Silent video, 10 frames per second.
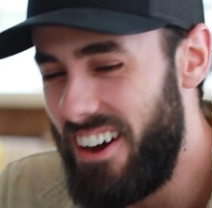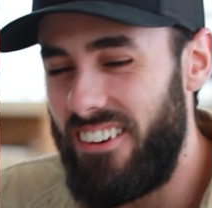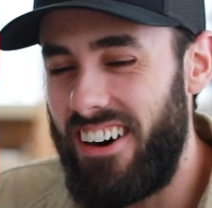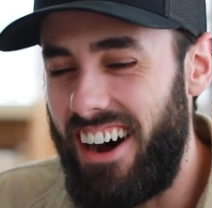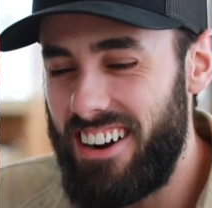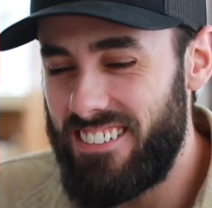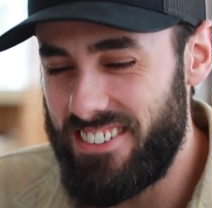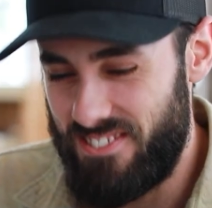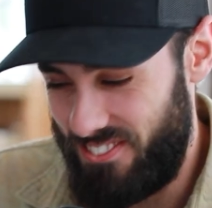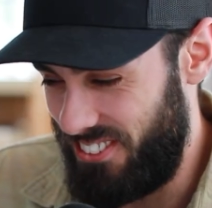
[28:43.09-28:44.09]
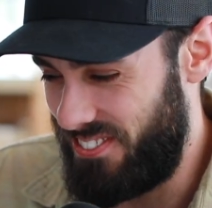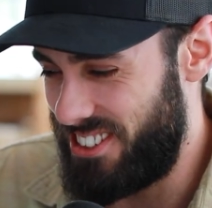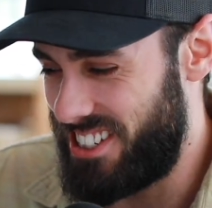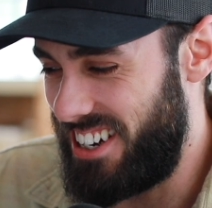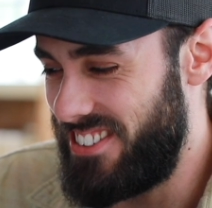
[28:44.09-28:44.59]
Well, I read for the
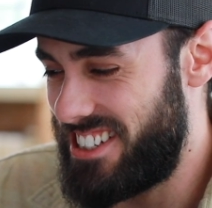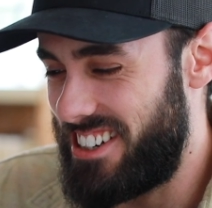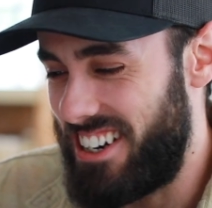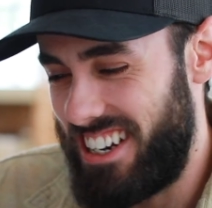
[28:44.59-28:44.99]
first time this year,